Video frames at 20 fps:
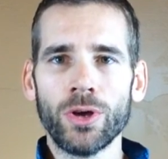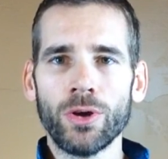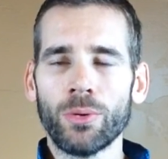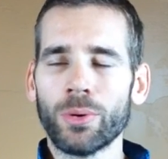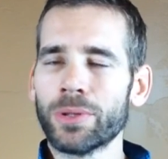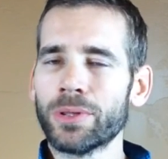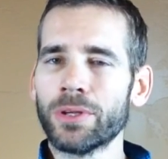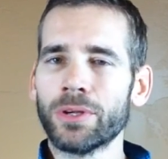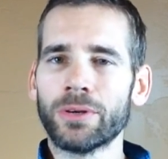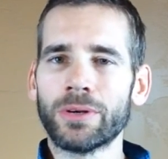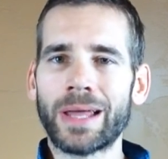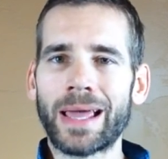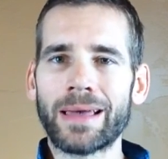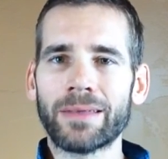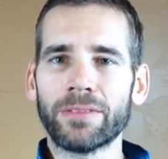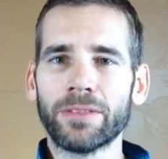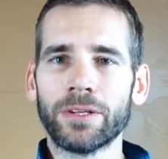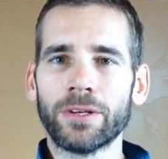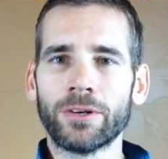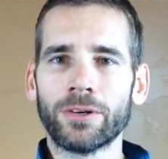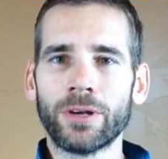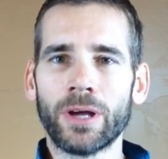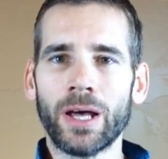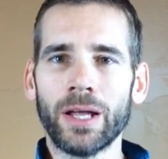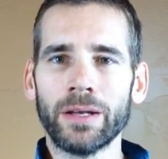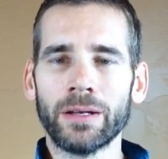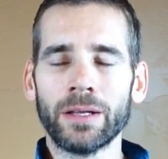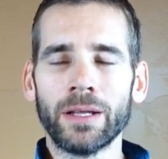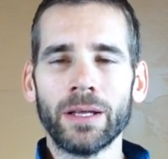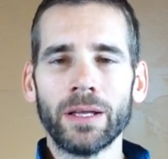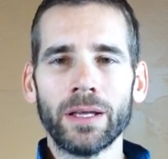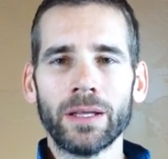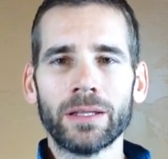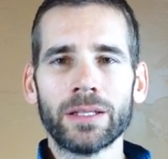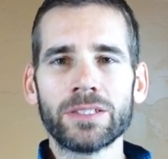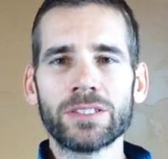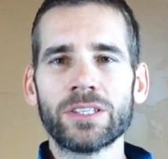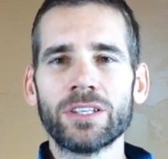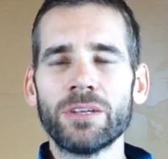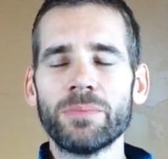whether you're an athlete or not.
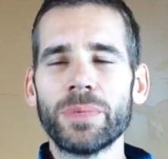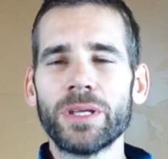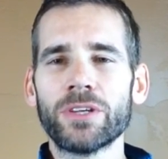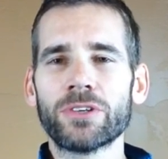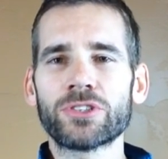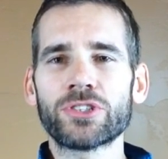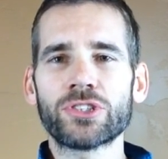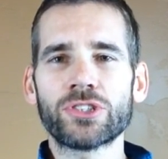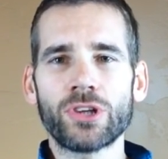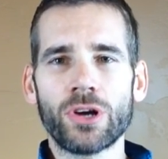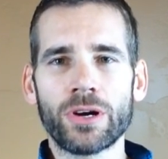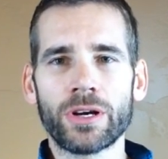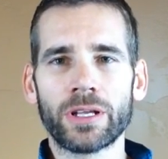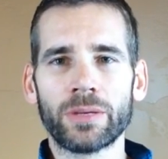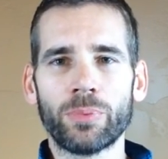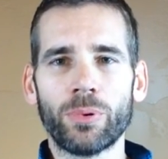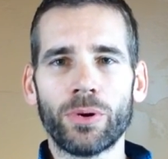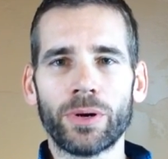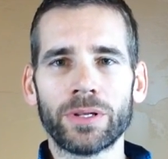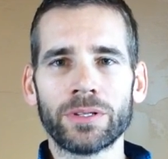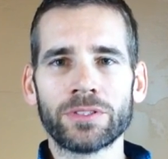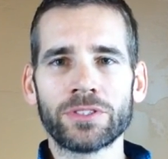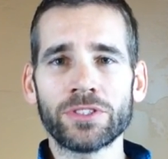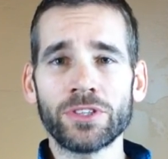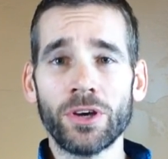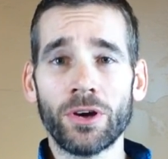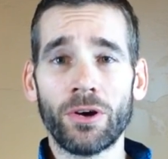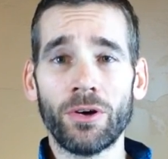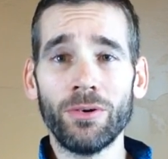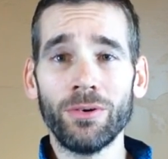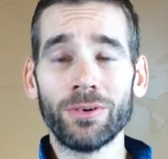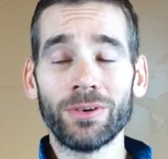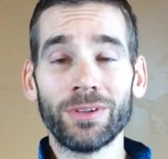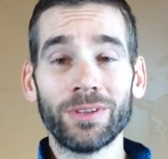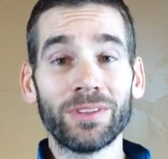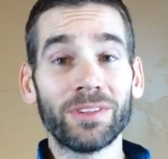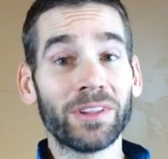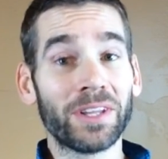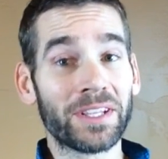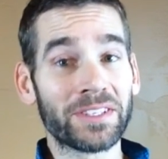This is going to be your starting point. So
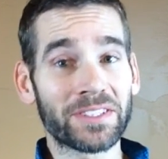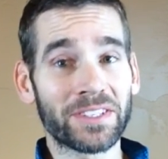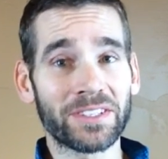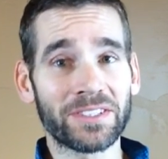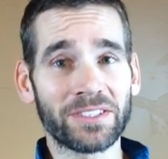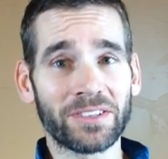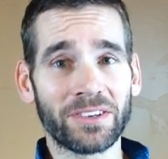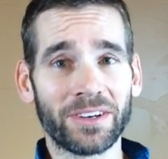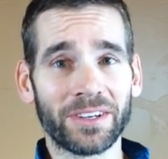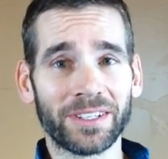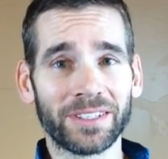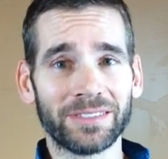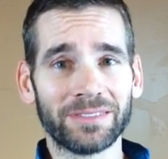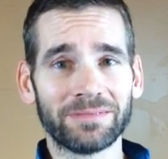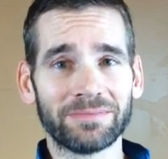let's get started.